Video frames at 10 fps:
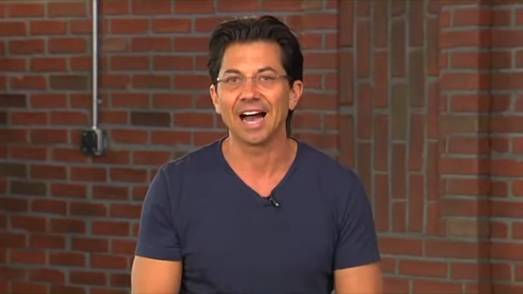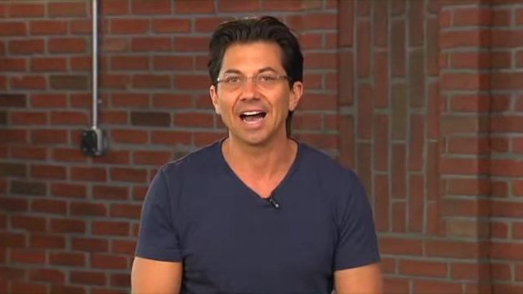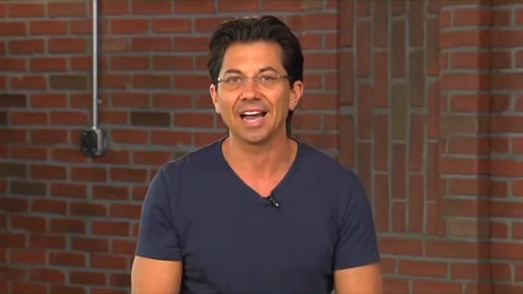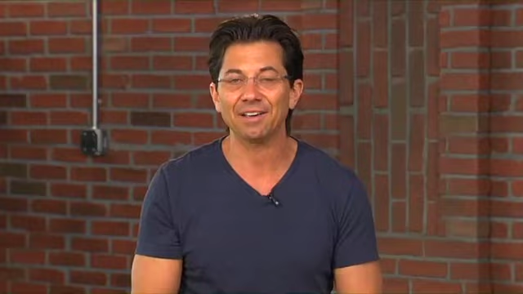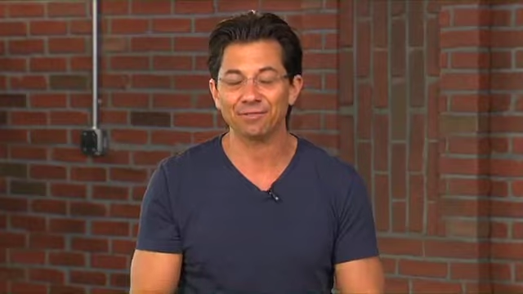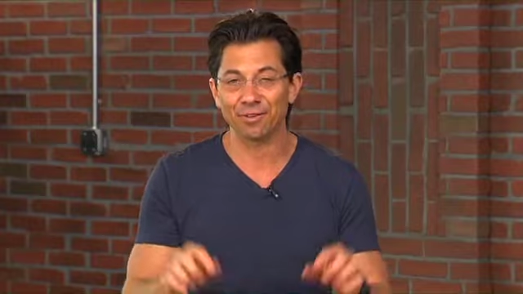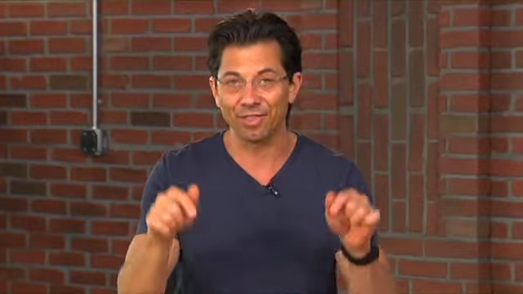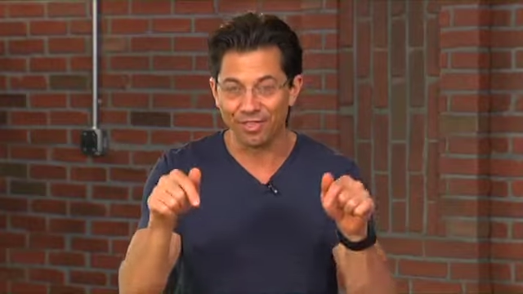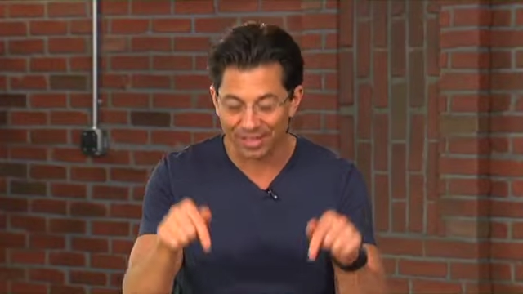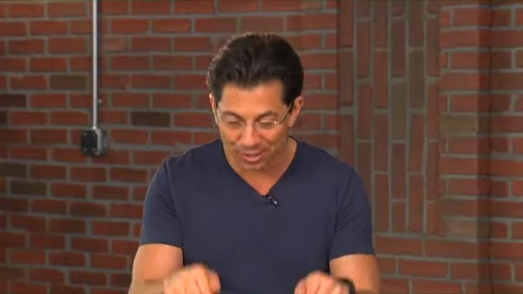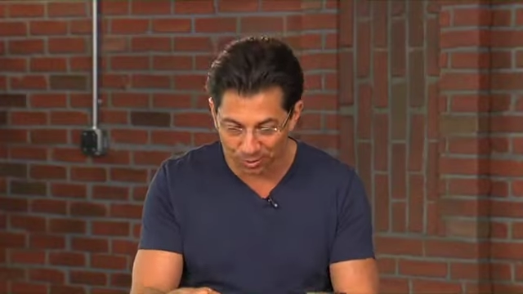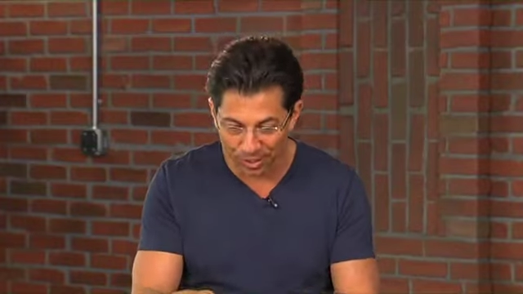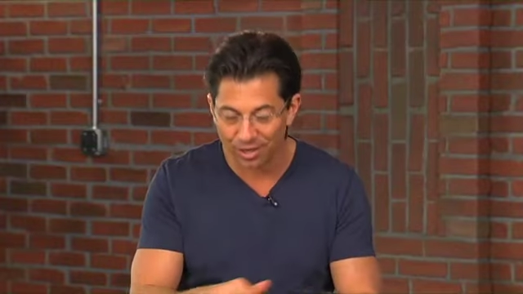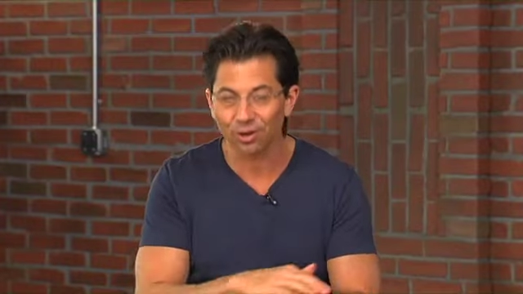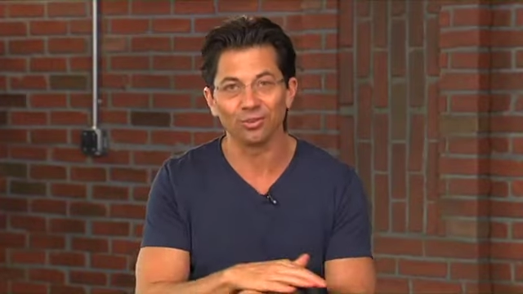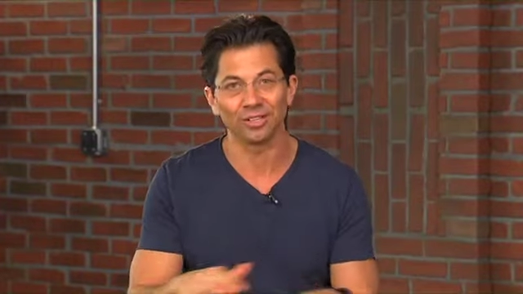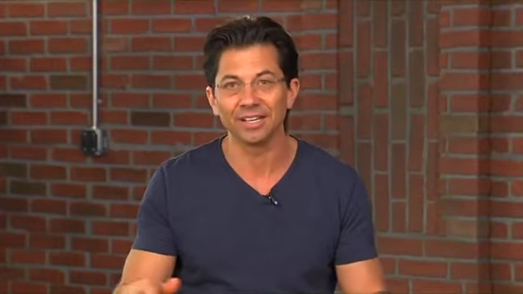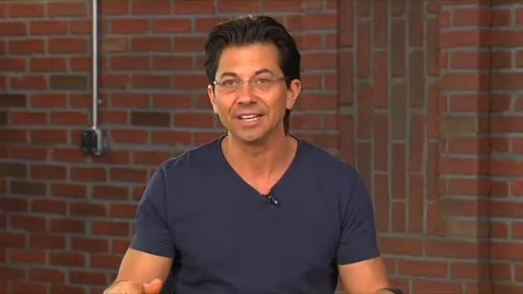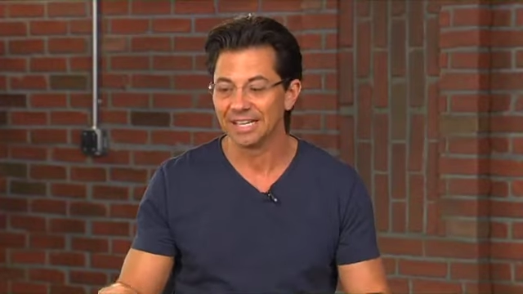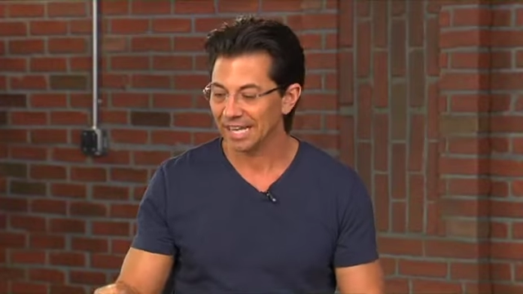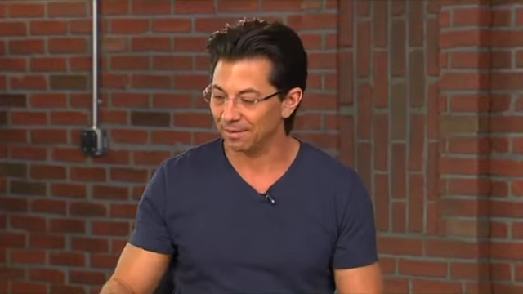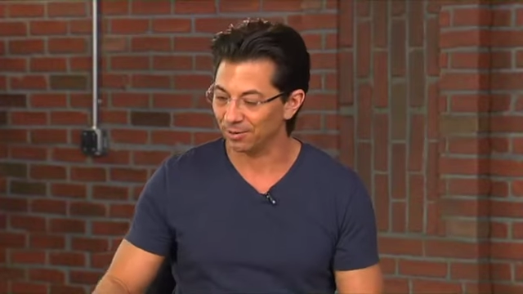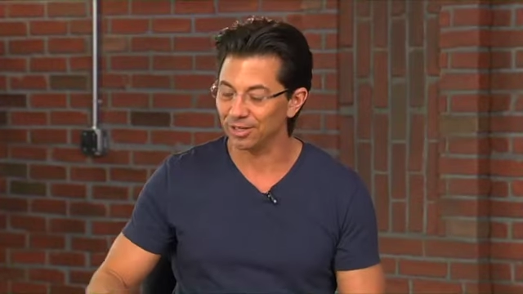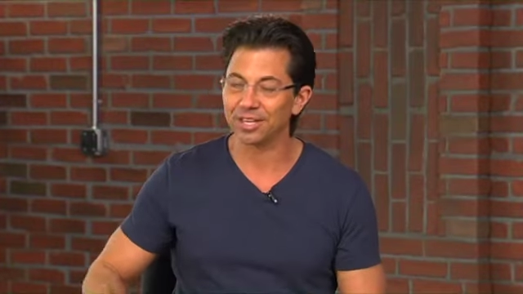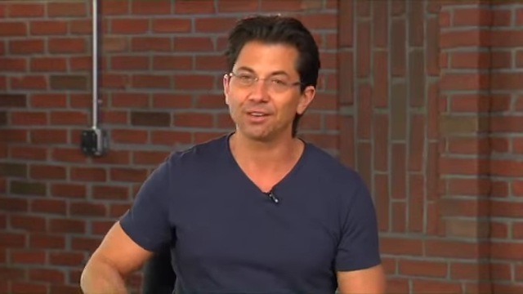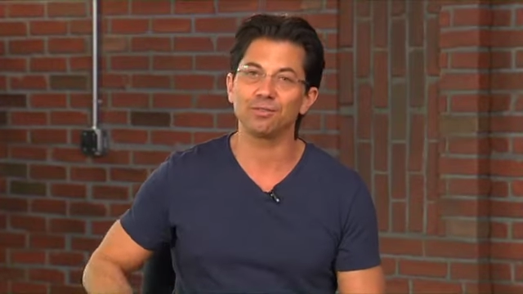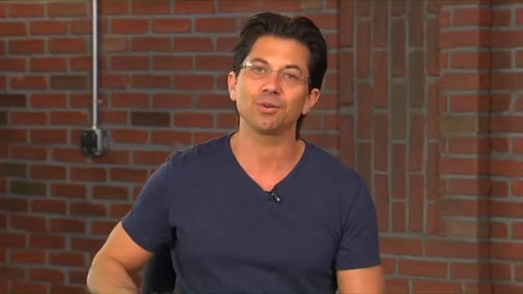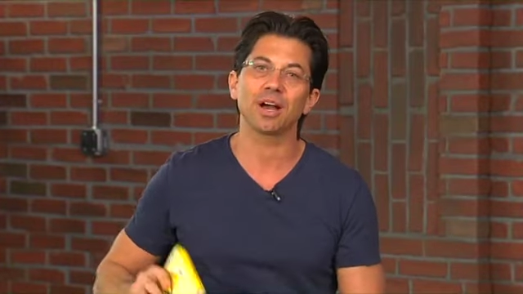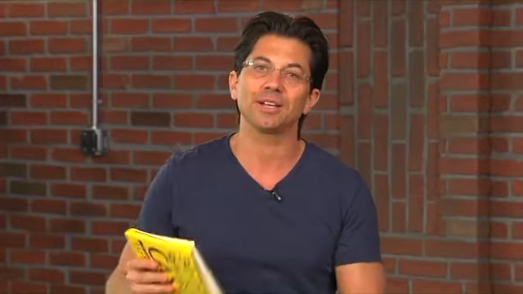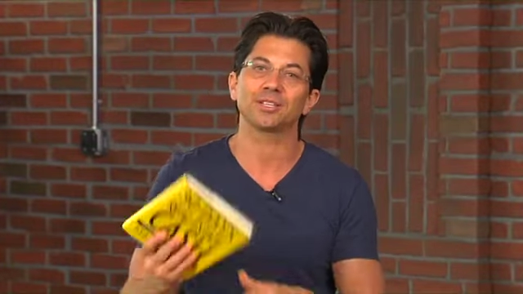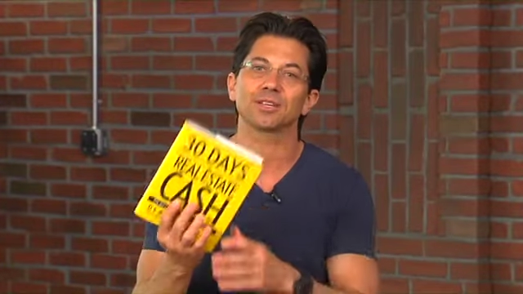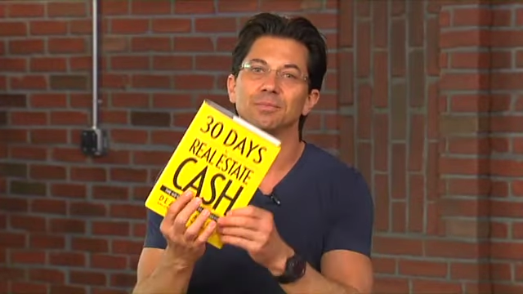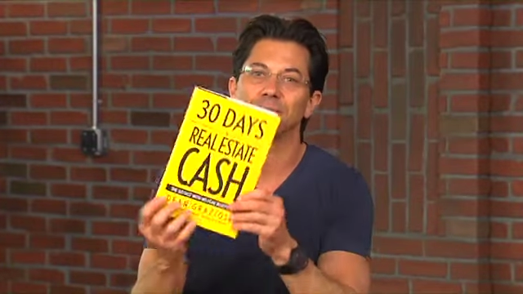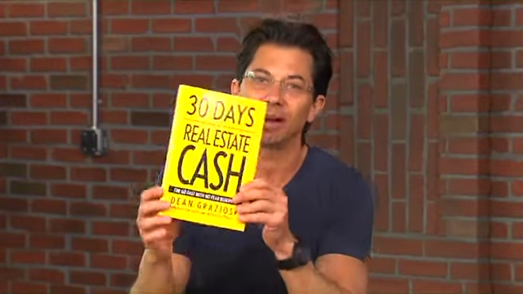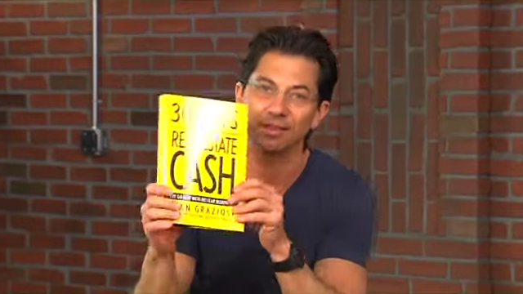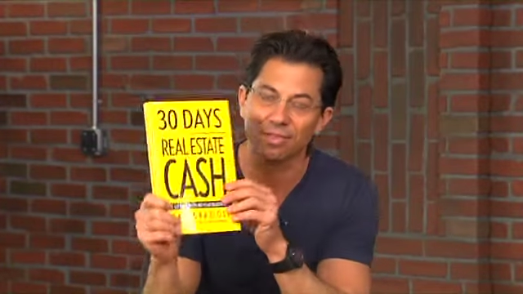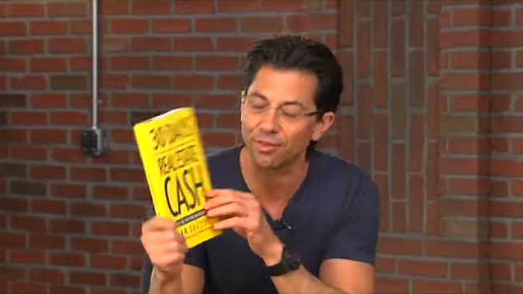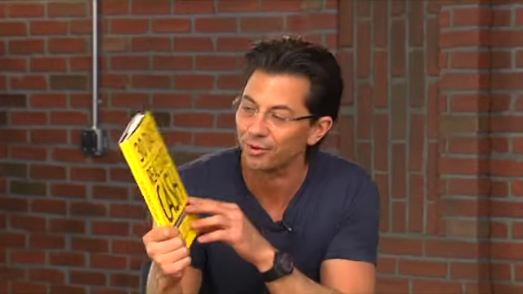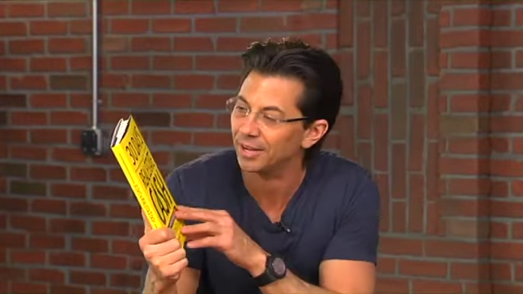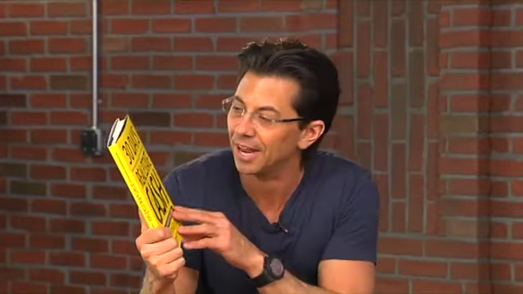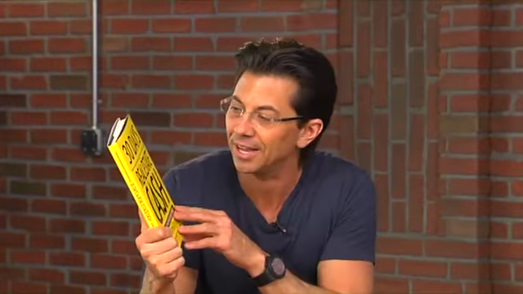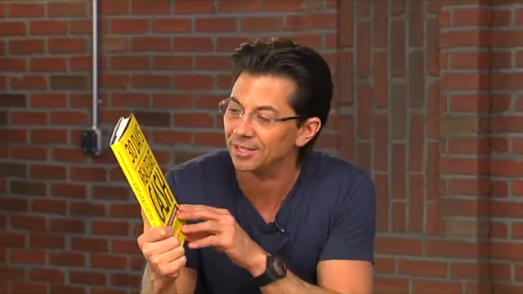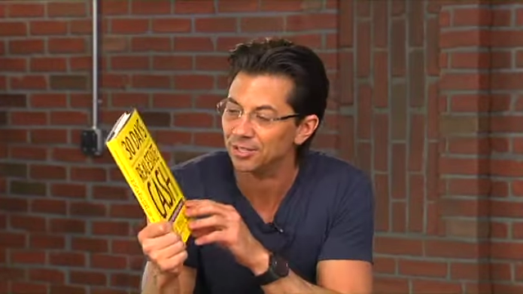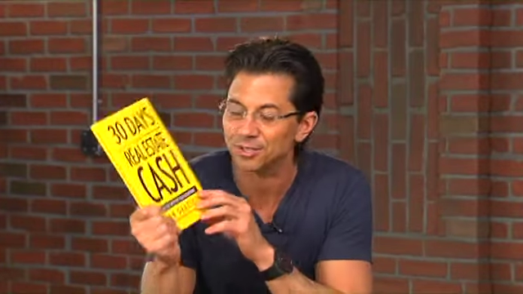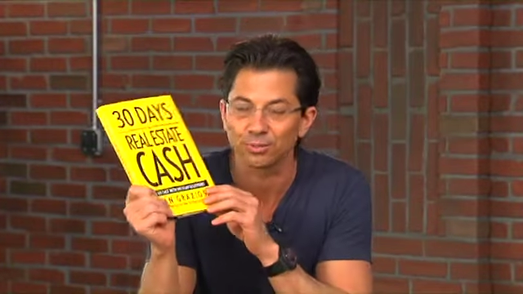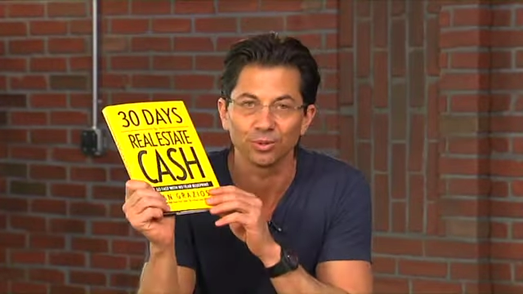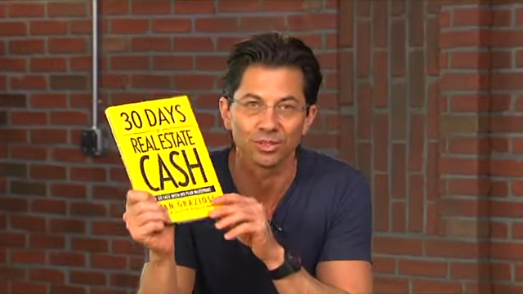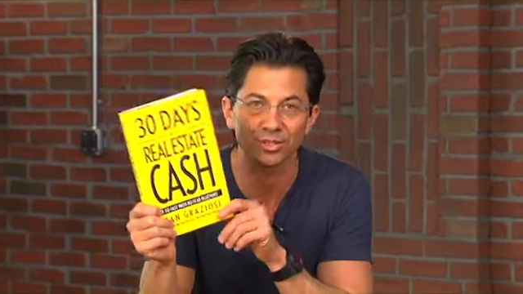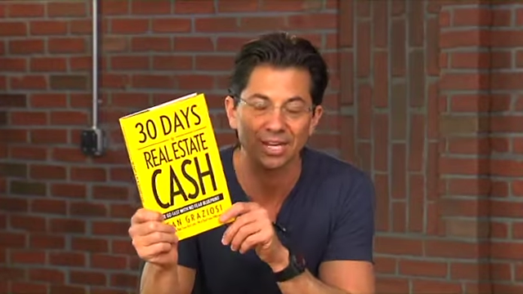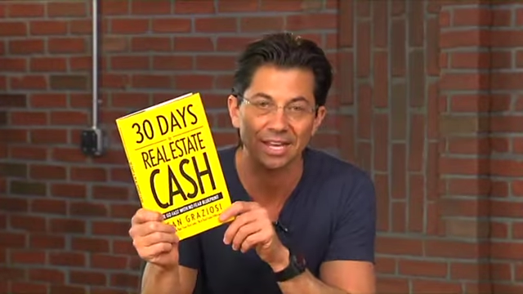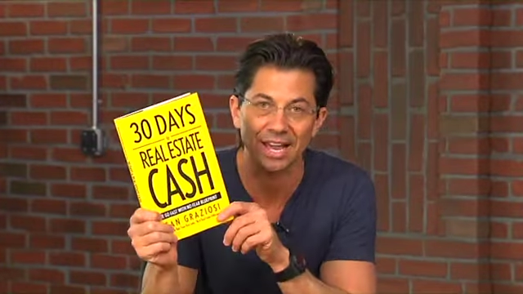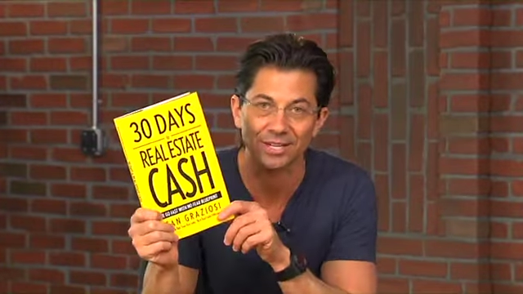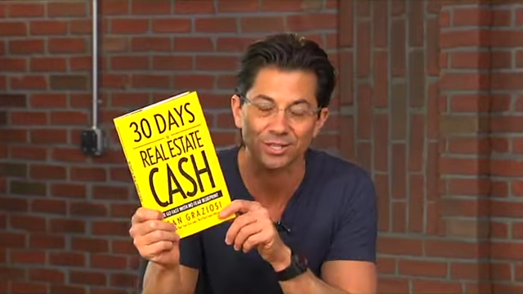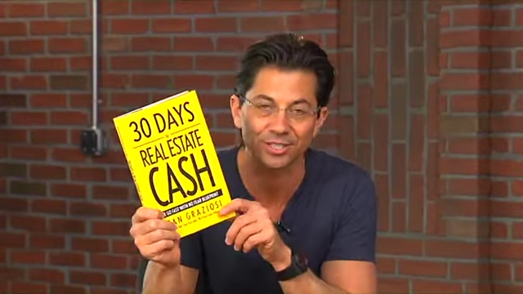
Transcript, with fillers: I, for this week only, am going to give you guys my 30 Days to Real Estate Cash.